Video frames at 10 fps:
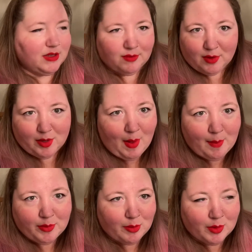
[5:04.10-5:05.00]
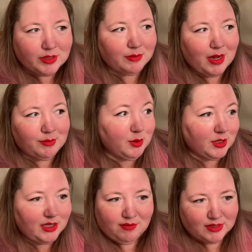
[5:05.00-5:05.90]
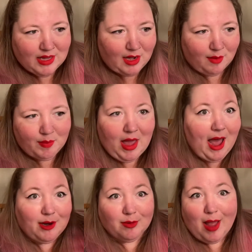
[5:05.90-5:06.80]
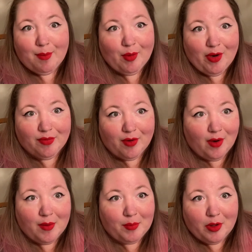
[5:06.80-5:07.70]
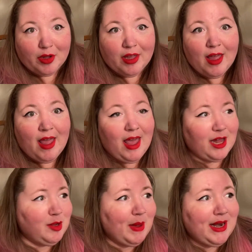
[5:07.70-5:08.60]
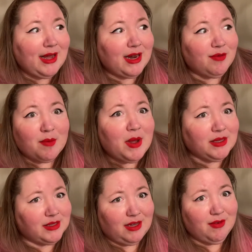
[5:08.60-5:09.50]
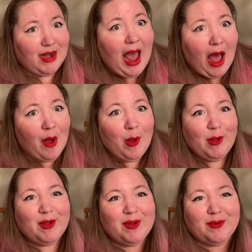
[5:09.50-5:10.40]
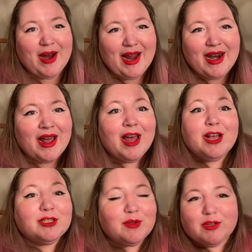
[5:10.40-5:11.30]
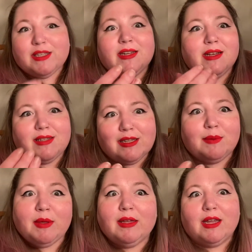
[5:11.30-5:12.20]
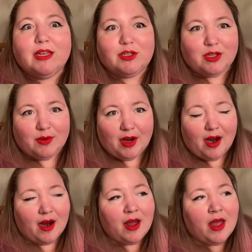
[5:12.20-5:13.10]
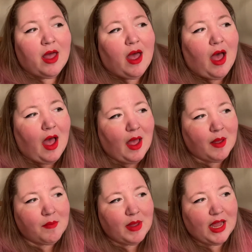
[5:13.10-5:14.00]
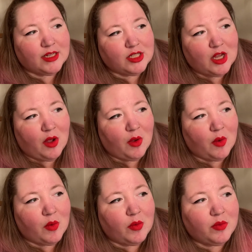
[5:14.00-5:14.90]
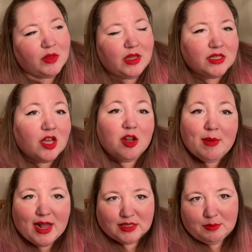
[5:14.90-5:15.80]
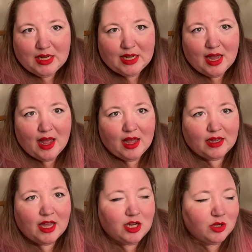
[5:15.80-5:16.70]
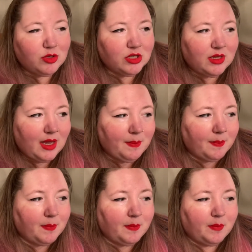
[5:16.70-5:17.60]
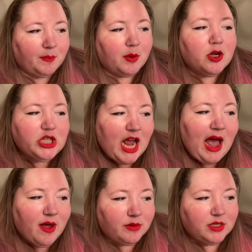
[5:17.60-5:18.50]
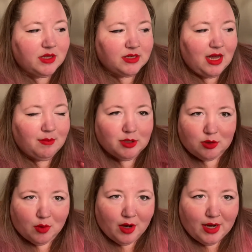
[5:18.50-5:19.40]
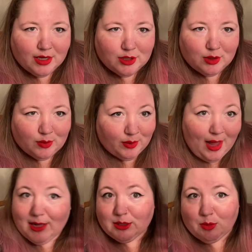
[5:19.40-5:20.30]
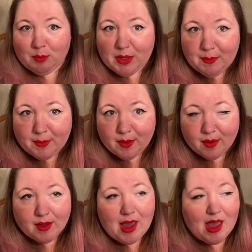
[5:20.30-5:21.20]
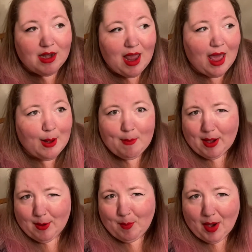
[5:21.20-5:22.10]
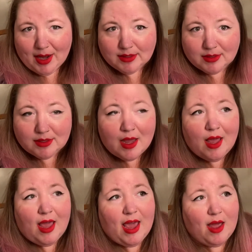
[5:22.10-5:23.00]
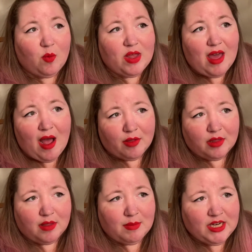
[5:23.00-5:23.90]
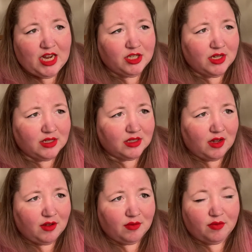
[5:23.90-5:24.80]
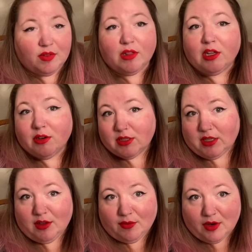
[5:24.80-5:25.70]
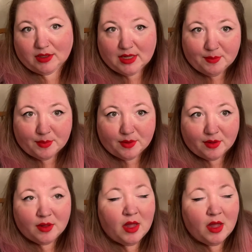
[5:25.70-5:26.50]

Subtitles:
a really popular book, sometimes you can even sign up at your library for a book and you might not get it for months, even now, right? So there's an accessibility issue here. And so these other mass media can usually push out the same story to lots more people and at a better price and without the limitations of literacy, for example.